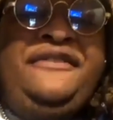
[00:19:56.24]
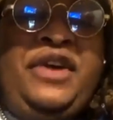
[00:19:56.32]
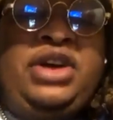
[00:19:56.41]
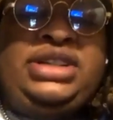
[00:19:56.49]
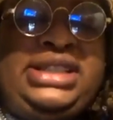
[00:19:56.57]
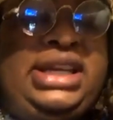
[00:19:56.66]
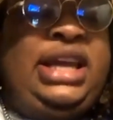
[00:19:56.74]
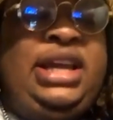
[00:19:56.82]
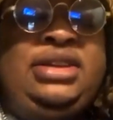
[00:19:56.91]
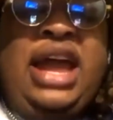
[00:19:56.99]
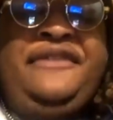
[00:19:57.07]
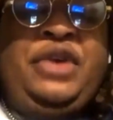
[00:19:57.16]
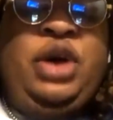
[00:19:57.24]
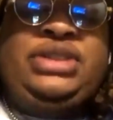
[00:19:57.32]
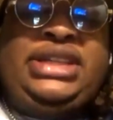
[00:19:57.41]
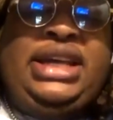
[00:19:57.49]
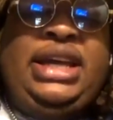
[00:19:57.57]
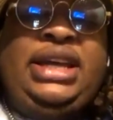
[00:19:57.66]
first CD, you were like
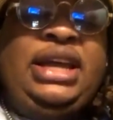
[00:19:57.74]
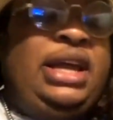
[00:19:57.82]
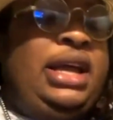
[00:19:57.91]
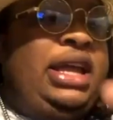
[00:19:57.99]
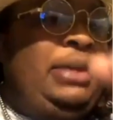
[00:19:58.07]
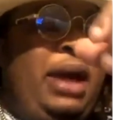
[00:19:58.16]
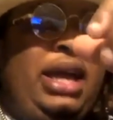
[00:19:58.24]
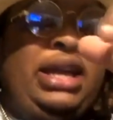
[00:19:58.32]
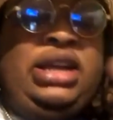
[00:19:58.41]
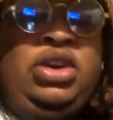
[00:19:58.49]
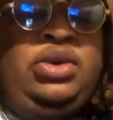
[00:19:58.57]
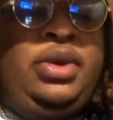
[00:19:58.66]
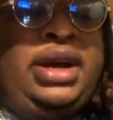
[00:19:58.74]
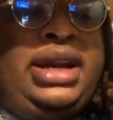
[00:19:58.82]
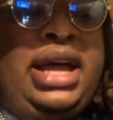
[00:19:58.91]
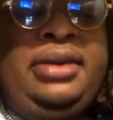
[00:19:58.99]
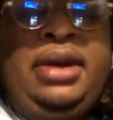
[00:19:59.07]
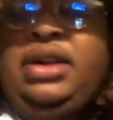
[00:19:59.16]
14. He made a
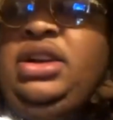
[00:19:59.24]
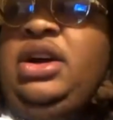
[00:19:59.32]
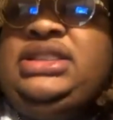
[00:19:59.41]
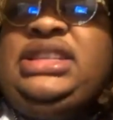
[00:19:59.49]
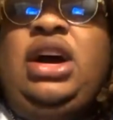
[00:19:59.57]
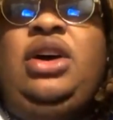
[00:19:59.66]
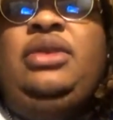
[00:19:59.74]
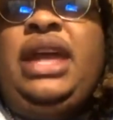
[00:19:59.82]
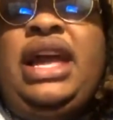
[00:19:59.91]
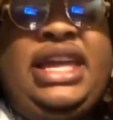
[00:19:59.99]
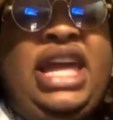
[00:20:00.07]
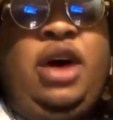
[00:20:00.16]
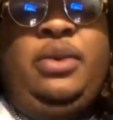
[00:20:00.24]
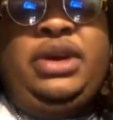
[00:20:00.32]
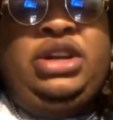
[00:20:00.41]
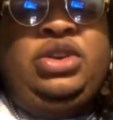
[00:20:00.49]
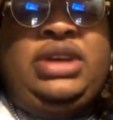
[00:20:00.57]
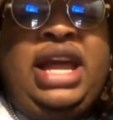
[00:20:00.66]
song named Yep with a
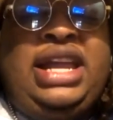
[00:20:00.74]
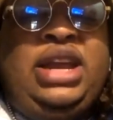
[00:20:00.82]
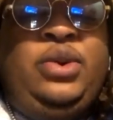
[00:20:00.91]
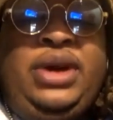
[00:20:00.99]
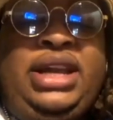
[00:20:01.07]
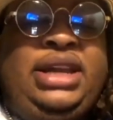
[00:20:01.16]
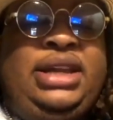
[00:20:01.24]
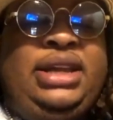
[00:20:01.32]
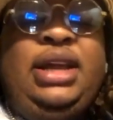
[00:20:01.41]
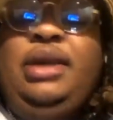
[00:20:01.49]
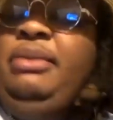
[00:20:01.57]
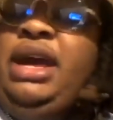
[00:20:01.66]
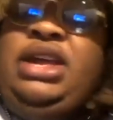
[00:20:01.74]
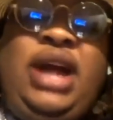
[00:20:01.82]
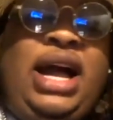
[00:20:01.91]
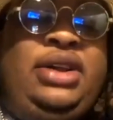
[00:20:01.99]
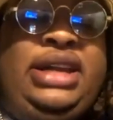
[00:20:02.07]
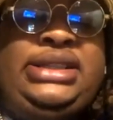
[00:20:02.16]
dude named Lil Willie. Man, you
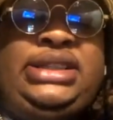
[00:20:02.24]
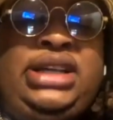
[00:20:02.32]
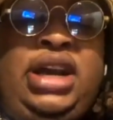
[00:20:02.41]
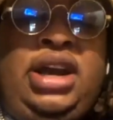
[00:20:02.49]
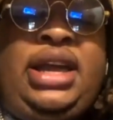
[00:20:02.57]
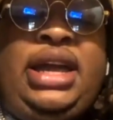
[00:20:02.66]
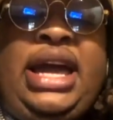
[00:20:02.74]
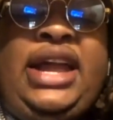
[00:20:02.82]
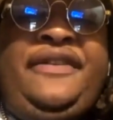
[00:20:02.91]
gotta go listen to her. It got a